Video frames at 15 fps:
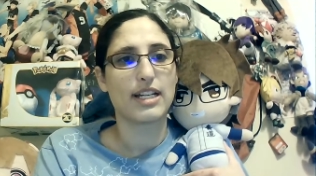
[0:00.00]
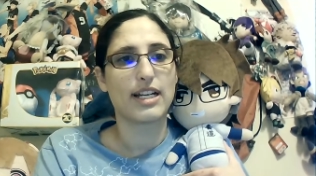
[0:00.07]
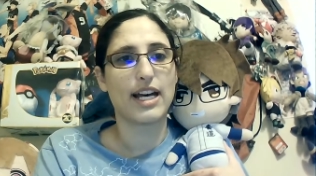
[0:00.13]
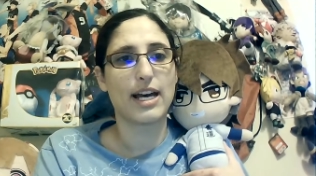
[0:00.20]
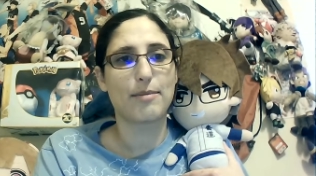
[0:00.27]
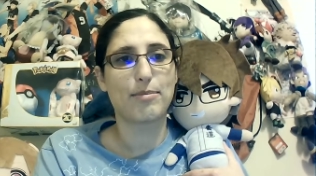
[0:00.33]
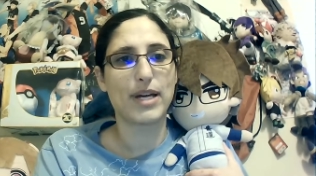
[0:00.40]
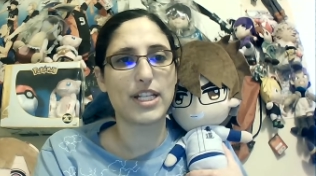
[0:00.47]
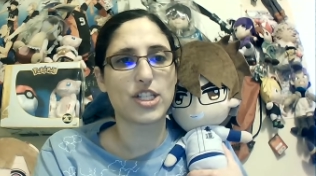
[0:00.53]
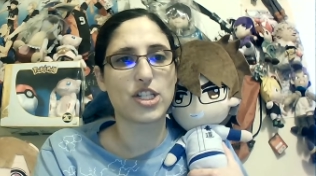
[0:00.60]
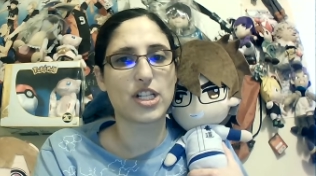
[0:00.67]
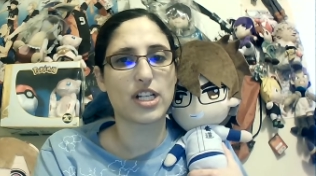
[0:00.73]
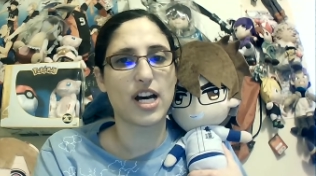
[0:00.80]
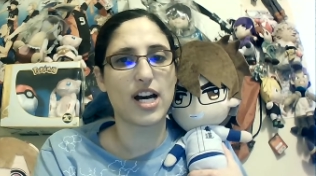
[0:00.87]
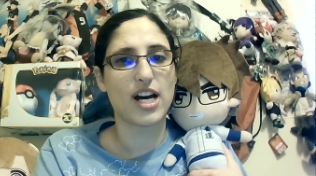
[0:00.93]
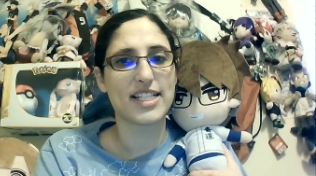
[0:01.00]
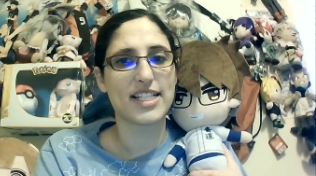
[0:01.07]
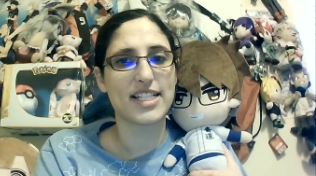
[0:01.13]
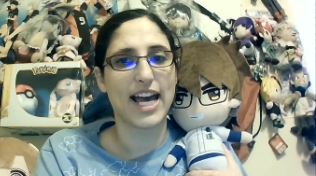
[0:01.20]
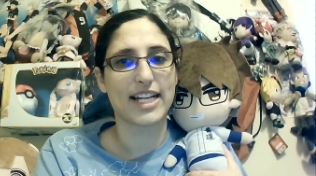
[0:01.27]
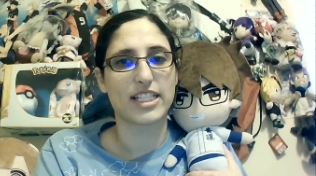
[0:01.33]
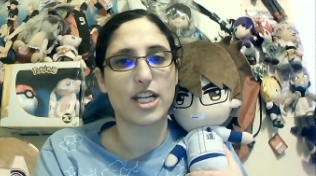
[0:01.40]
Uh, pitch to
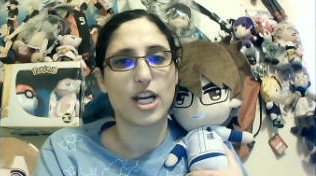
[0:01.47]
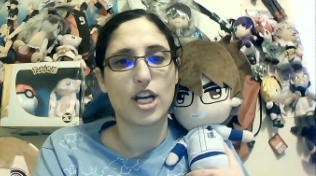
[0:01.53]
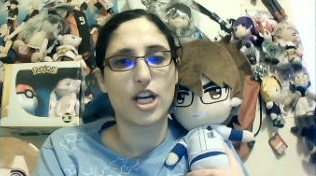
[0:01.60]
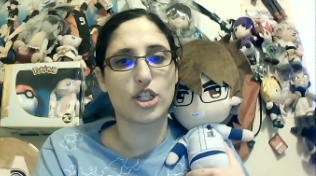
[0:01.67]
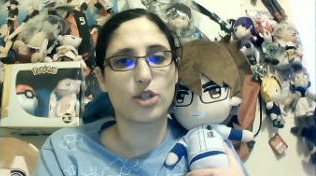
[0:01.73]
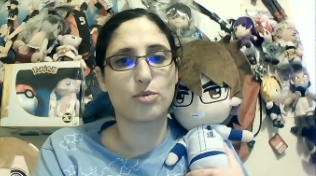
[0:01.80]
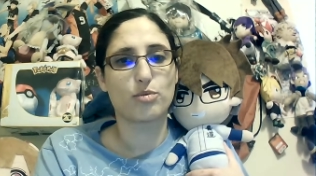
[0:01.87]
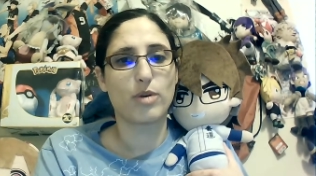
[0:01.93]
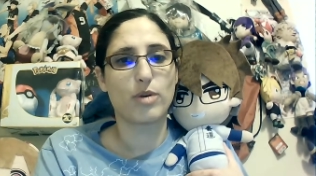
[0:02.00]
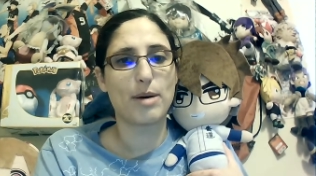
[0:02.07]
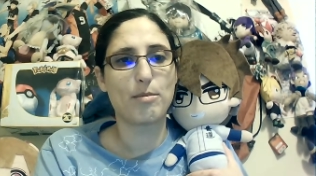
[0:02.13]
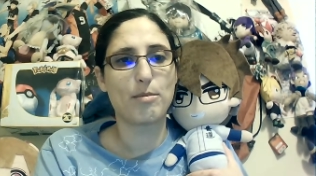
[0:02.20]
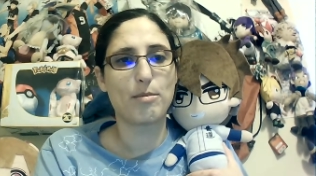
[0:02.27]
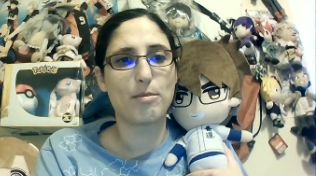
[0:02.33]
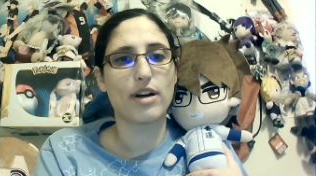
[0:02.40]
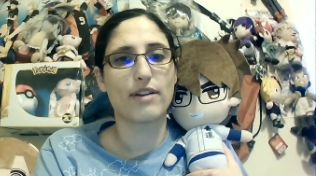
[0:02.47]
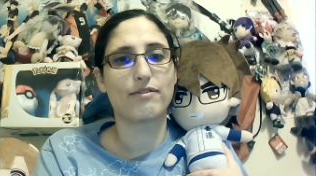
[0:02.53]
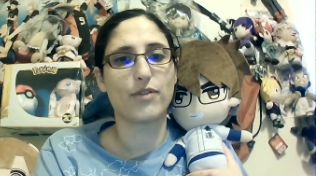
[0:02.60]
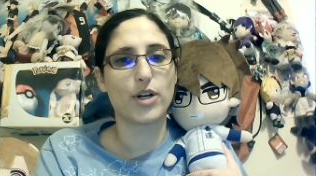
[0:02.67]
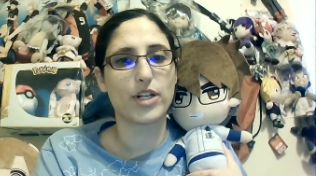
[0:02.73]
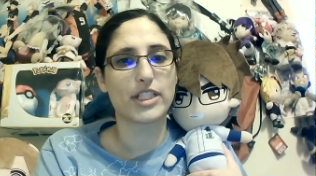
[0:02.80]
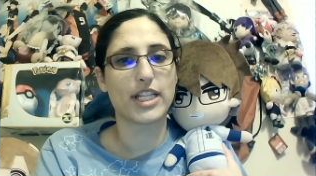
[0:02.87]
contact. Just one more.
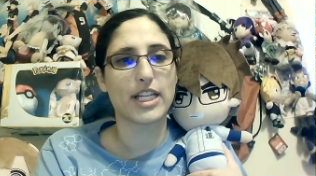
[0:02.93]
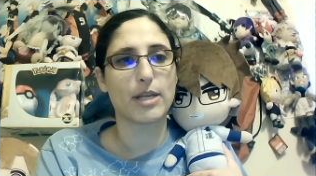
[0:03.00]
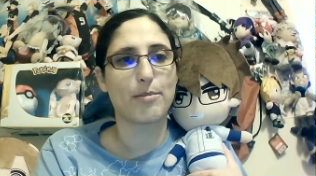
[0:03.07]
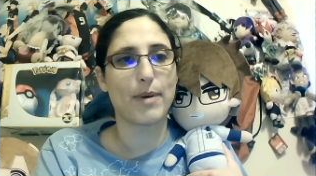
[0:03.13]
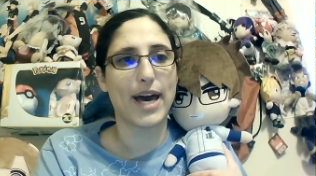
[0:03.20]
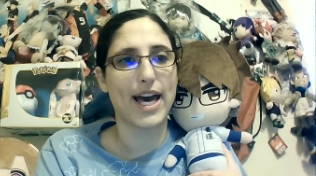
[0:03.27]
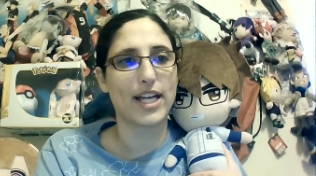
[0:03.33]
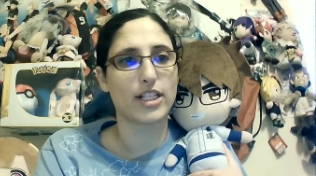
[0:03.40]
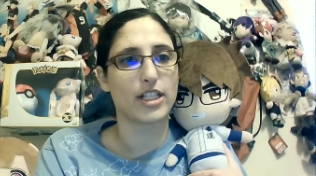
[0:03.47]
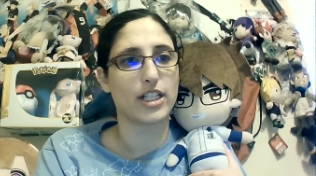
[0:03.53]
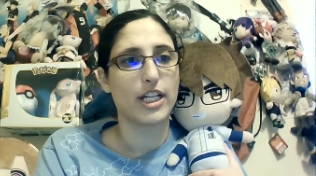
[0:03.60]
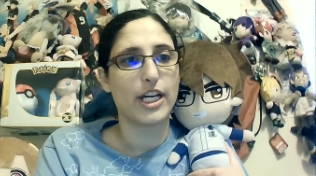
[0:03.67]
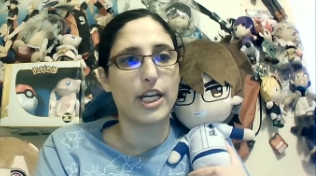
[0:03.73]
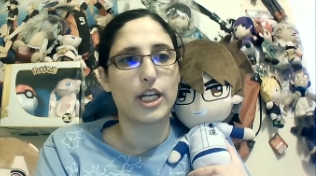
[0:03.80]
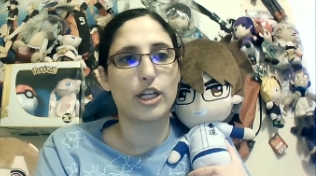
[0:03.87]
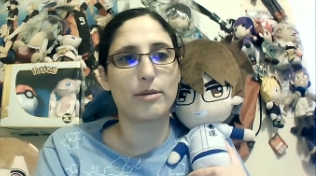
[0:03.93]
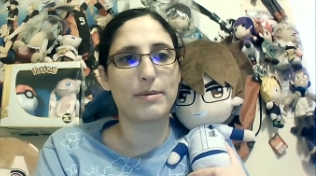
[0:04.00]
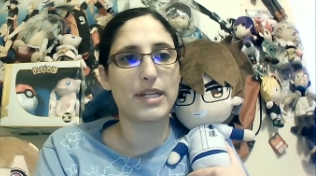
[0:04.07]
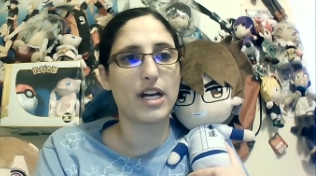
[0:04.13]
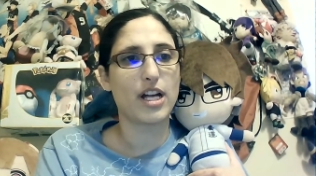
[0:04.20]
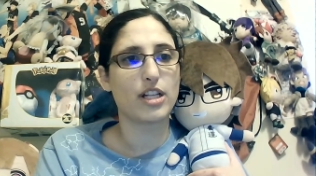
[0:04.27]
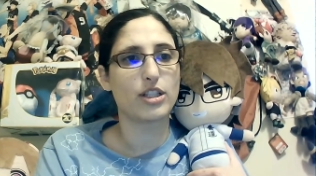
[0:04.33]
Focus on the batter. He'll
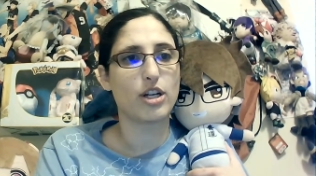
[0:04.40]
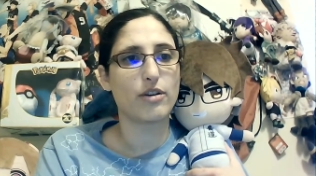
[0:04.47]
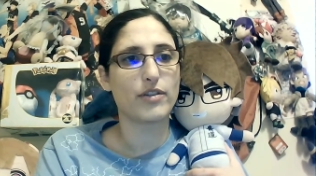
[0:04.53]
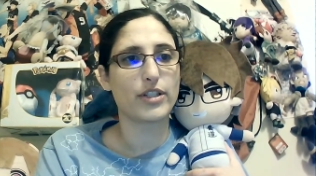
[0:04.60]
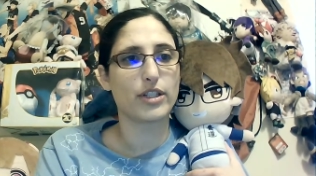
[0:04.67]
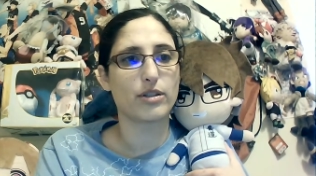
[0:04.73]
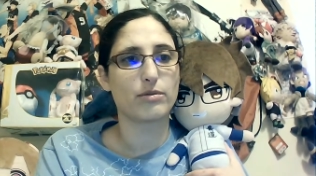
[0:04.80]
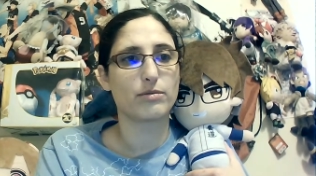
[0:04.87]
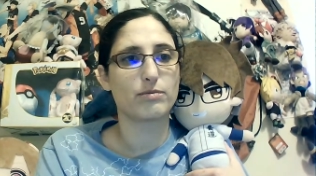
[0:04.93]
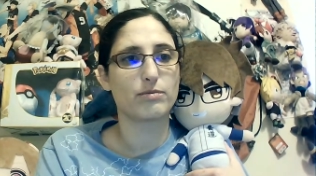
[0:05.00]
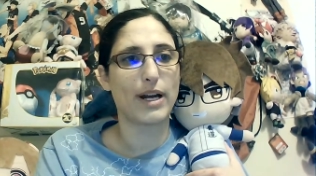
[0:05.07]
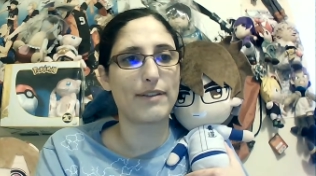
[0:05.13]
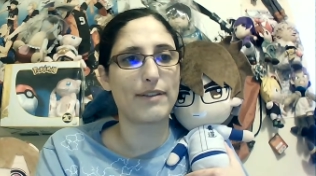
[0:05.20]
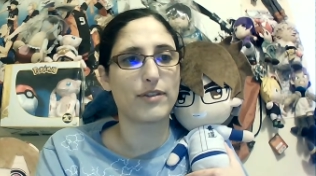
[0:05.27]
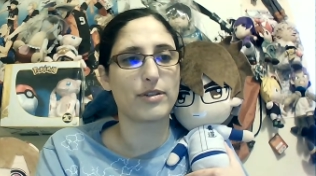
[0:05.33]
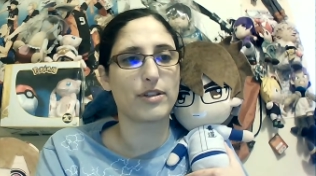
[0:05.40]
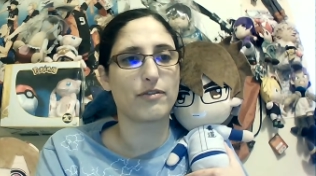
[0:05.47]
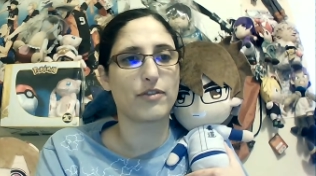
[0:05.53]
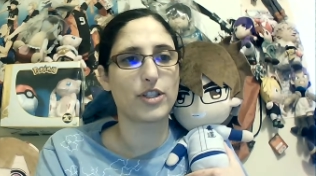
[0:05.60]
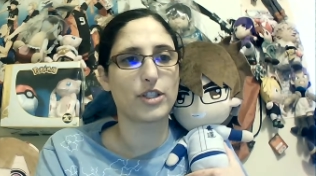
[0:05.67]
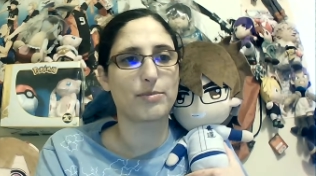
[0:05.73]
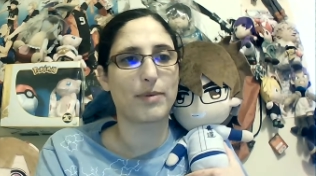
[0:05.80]
be all over you right from the
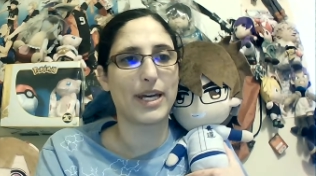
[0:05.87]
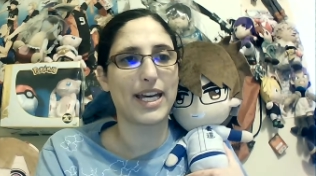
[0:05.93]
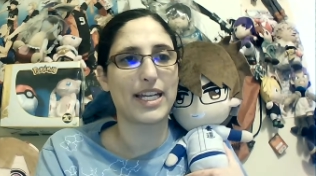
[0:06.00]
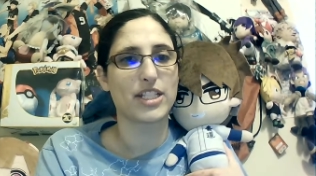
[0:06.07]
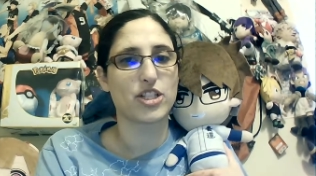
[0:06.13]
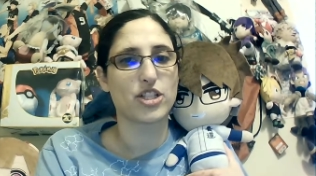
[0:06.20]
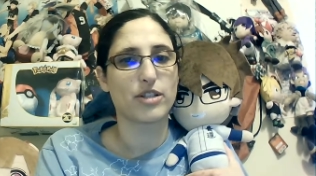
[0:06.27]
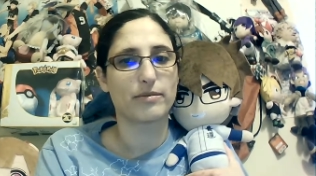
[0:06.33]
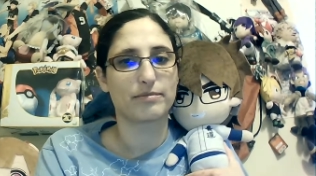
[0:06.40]
first pitch.